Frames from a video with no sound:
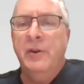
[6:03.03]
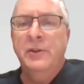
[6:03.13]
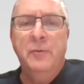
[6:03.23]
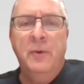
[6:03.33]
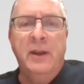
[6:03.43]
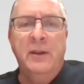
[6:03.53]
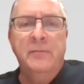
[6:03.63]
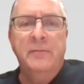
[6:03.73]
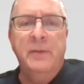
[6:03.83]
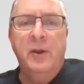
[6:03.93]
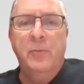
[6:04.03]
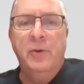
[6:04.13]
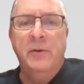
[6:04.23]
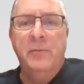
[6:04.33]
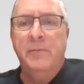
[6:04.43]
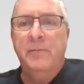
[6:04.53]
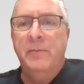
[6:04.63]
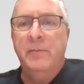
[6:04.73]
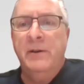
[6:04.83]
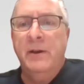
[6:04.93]
I do want to, put
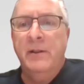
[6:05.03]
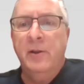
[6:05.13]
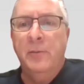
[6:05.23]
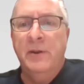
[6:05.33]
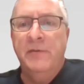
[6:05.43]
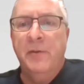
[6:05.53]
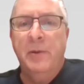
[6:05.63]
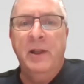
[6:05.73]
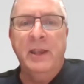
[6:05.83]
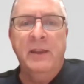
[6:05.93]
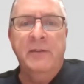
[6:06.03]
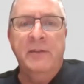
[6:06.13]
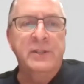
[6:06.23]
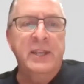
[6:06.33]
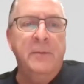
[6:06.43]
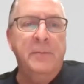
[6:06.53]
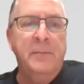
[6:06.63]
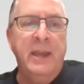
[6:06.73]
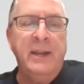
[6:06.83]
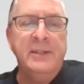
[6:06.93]
a little bit of a plug in for
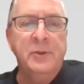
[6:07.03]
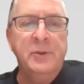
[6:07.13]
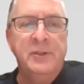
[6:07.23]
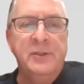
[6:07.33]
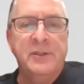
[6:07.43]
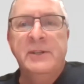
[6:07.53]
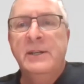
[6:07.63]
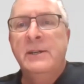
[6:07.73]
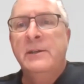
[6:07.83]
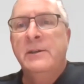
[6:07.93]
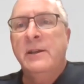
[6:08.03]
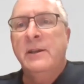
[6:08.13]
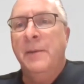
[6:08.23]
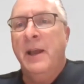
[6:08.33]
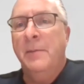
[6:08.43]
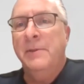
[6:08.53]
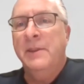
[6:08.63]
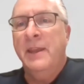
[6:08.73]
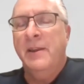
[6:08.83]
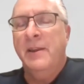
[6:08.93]
CMPX, which is coming up at
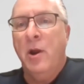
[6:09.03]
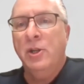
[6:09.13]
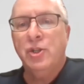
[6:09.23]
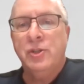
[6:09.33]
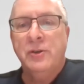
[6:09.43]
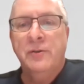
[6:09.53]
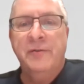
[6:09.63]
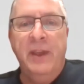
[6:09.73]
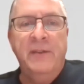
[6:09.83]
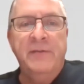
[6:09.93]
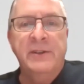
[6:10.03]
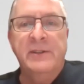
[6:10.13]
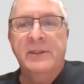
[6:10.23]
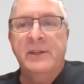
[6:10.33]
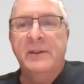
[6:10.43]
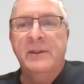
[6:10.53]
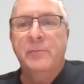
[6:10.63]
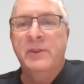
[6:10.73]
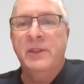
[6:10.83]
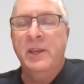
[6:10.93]
the end of March. So if you haven't
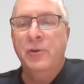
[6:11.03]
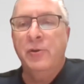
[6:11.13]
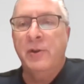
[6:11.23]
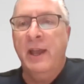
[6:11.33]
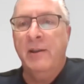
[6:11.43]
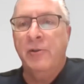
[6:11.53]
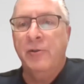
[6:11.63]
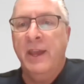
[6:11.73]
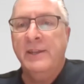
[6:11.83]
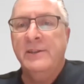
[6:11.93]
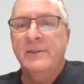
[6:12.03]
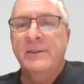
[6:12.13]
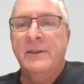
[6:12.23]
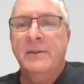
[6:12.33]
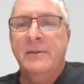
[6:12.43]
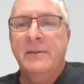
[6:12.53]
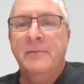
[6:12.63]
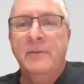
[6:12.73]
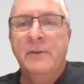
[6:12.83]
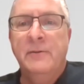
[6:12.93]
put that in your calendar yet,
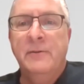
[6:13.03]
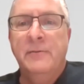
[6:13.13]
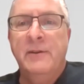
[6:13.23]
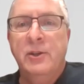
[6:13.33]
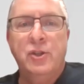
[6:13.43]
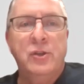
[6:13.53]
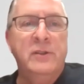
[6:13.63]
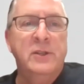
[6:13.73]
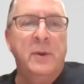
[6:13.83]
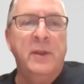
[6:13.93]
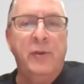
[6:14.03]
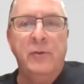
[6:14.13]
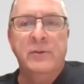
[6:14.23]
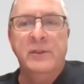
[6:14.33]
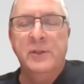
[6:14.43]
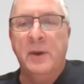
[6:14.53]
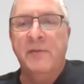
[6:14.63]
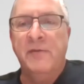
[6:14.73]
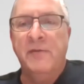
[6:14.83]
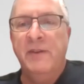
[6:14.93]
you should, the 23rd to the
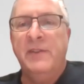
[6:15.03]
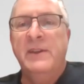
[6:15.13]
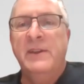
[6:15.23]
25th.